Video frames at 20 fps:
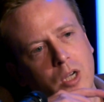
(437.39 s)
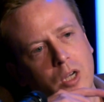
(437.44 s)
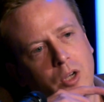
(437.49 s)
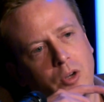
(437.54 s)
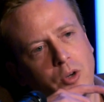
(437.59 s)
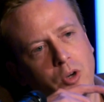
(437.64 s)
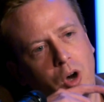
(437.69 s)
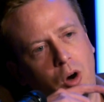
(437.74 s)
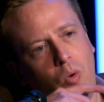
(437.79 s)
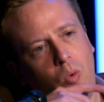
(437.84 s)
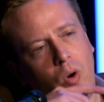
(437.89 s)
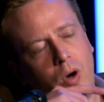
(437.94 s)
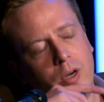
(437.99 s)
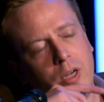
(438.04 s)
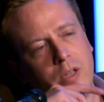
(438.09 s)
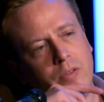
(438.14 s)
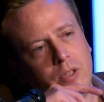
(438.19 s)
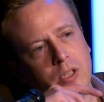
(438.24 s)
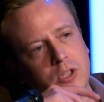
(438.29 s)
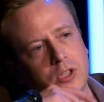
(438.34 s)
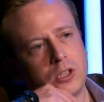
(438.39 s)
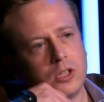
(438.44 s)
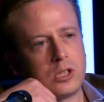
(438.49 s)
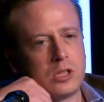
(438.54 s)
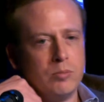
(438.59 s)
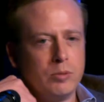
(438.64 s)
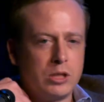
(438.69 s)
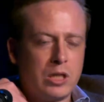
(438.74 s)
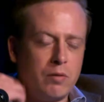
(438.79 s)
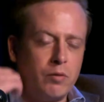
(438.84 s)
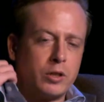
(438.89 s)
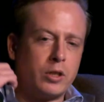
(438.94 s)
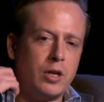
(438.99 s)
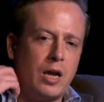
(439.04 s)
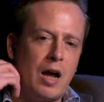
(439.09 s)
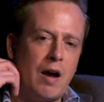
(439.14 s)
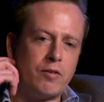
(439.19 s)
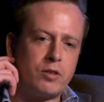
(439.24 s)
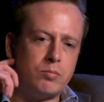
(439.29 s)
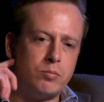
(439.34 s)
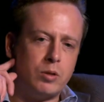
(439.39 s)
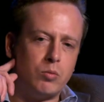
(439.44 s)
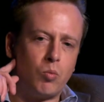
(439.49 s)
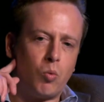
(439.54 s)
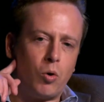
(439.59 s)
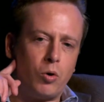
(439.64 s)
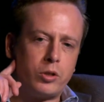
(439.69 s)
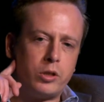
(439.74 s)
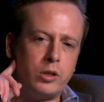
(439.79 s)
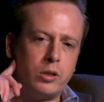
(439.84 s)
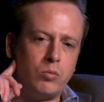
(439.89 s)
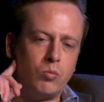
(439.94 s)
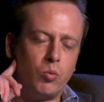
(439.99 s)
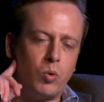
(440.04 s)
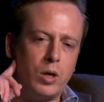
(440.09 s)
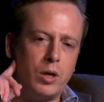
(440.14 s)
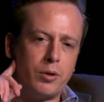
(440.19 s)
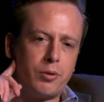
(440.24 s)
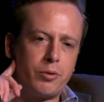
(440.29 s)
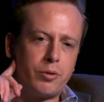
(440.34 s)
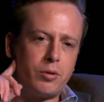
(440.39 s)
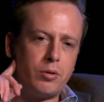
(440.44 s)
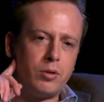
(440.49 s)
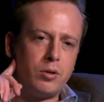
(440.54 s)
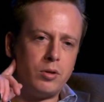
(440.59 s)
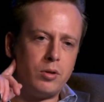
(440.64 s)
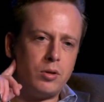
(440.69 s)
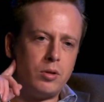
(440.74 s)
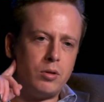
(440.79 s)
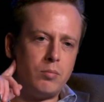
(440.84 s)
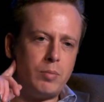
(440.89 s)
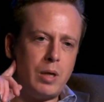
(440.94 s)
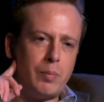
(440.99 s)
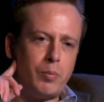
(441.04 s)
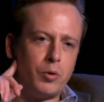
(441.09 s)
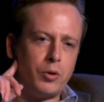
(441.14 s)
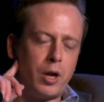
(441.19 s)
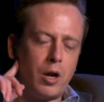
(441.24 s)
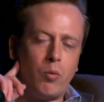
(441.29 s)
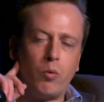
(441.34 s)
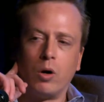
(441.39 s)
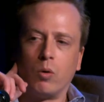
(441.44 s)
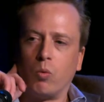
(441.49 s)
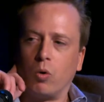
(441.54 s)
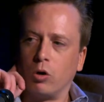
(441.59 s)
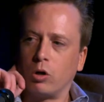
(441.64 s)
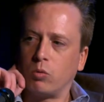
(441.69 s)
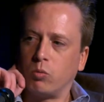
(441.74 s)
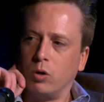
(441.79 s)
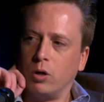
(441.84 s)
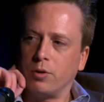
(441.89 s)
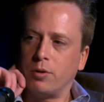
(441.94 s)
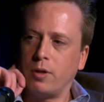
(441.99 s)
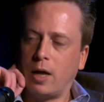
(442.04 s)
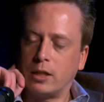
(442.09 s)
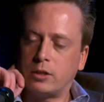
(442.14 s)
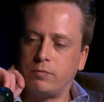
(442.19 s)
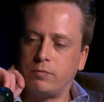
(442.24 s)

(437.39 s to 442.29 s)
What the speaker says: No one in this system is ever going to have to be working with people they don't want to work with. That's